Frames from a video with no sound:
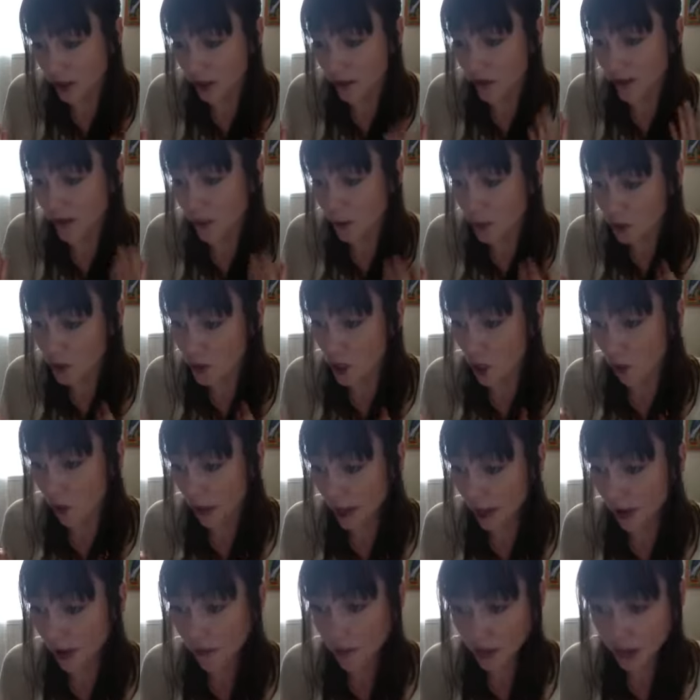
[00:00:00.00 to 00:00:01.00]
if you don't
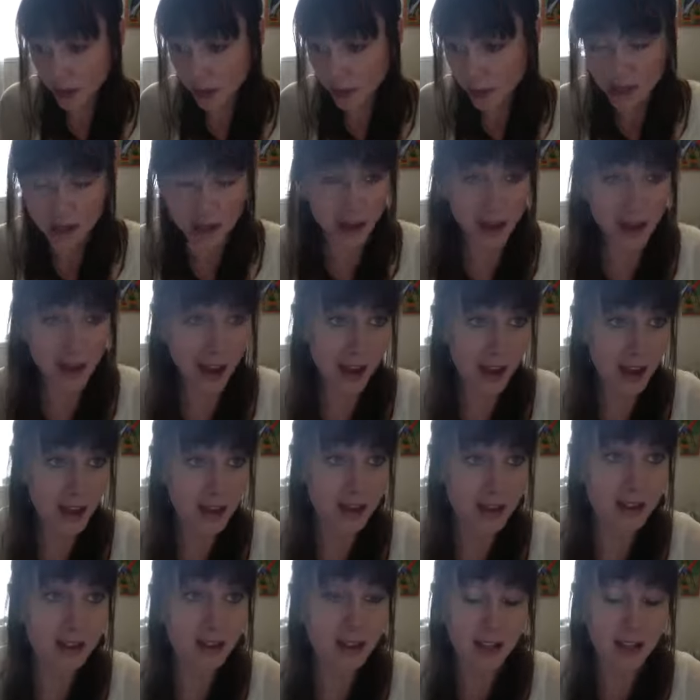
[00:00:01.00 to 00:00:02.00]
have lemons on
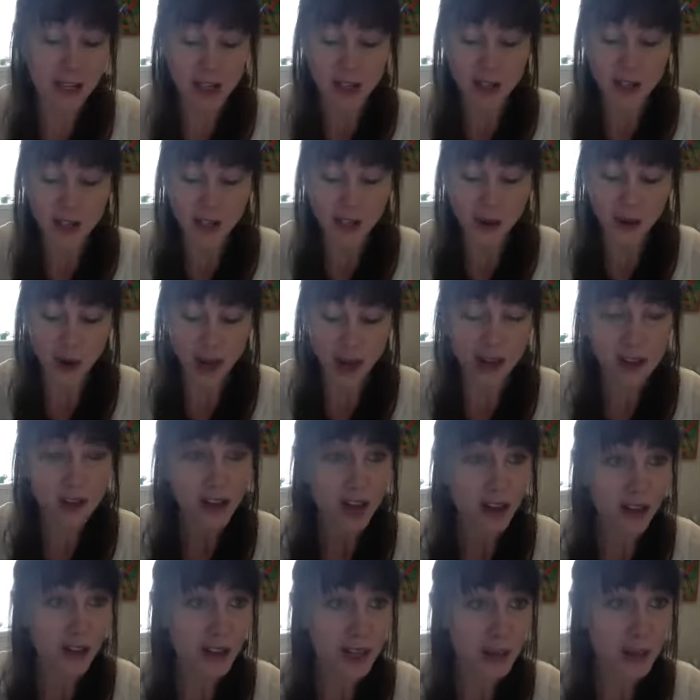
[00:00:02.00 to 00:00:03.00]
hand. So I
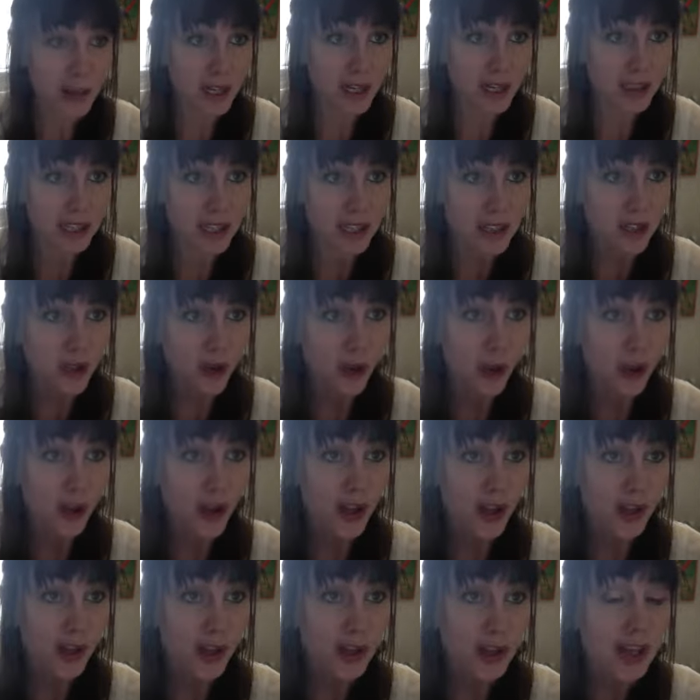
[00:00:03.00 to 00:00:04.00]
love lemon essential
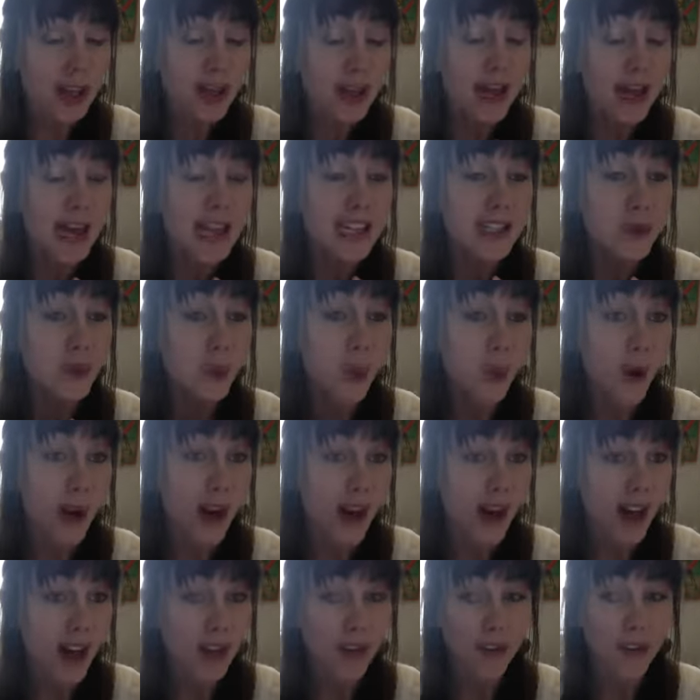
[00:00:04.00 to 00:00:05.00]
oil as
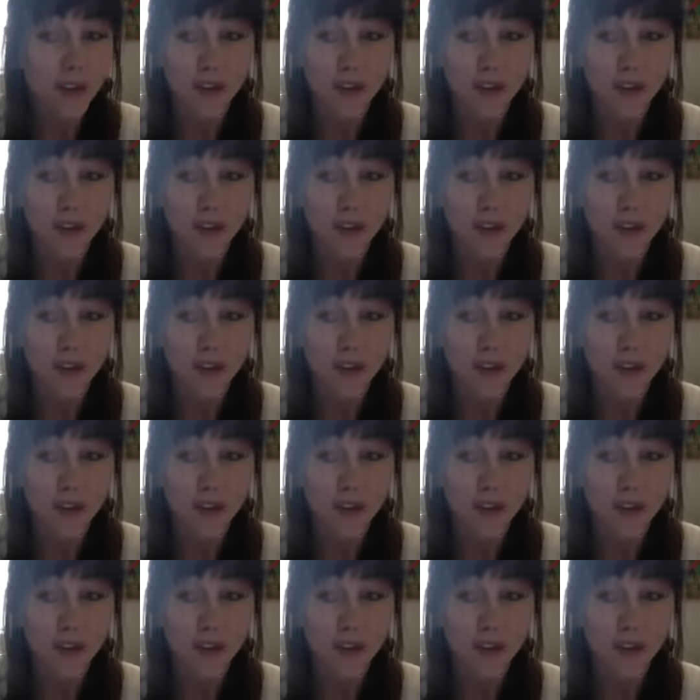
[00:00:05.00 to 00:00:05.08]
well